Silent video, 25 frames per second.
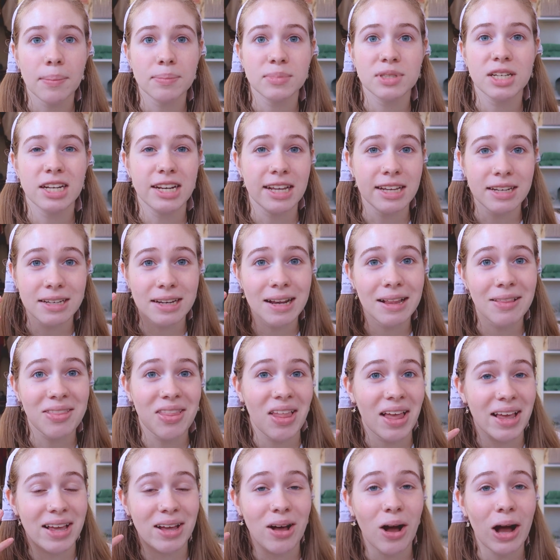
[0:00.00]
didn't
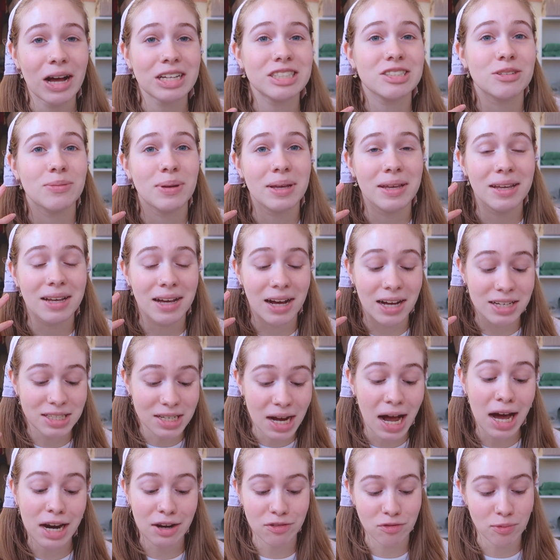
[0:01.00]
like cost me a
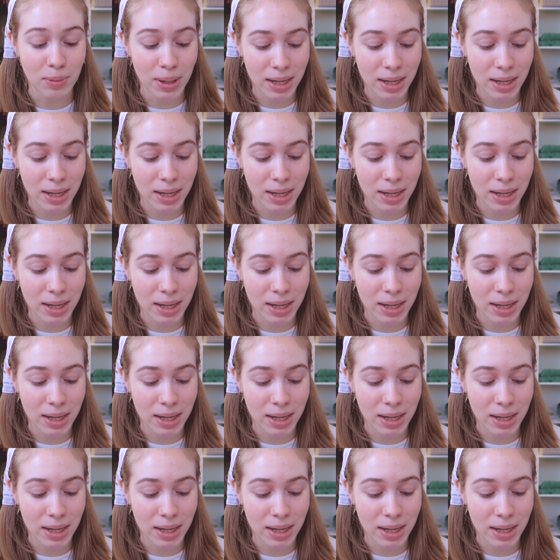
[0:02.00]
ton of